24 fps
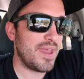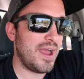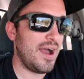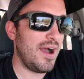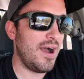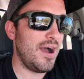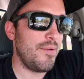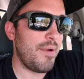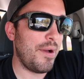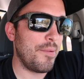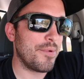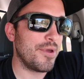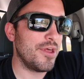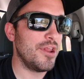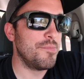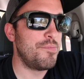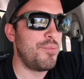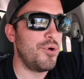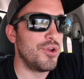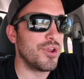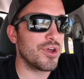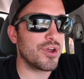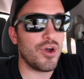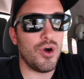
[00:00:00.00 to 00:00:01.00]
I'm gonna
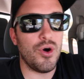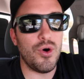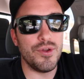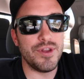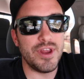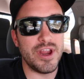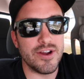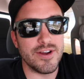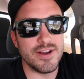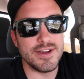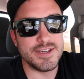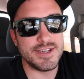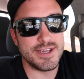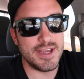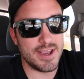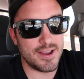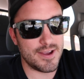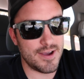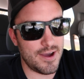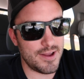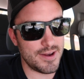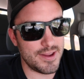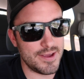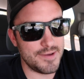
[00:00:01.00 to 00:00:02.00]
put a cold air
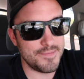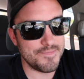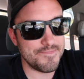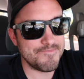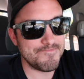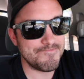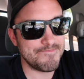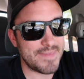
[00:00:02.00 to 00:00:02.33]
intake on it,